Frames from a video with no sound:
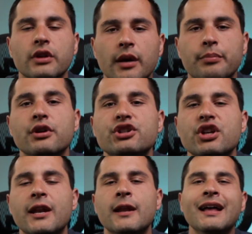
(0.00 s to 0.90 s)

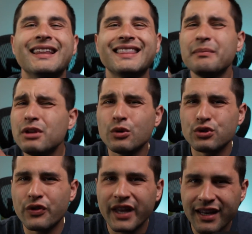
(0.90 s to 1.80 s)
appreciate it. Let me know
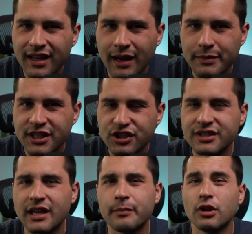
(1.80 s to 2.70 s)
what you think in the comment section
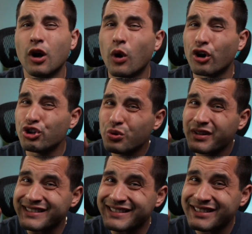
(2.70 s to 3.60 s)
down below. Are you
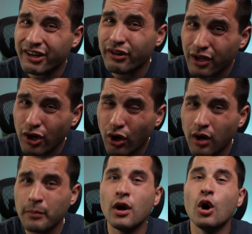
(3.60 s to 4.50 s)
considering an
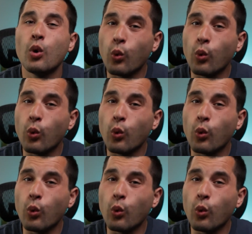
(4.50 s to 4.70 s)
ARM?